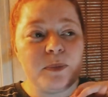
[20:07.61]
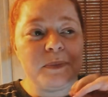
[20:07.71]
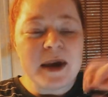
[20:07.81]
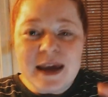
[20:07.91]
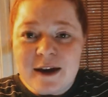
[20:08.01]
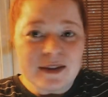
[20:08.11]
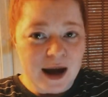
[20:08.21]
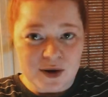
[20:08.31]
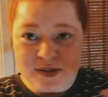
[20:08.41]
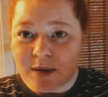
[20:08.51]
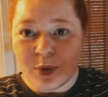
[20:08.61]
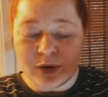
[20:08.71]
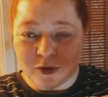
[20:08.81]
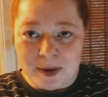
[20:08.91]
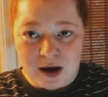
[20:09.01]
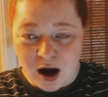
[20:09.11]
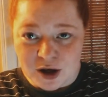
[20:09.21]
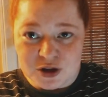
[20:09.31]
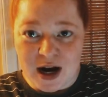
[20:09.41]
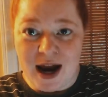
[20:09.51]
being the housing point for my
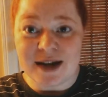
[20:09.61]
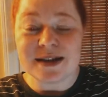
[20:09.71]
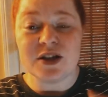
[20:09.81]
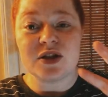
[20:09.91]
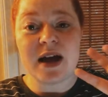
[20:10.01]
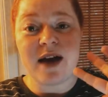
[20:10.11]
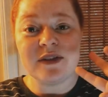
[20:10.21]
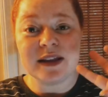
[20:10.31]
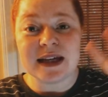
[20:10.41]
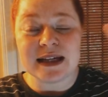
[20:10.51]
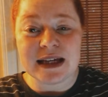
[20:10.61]
contracts and just having like an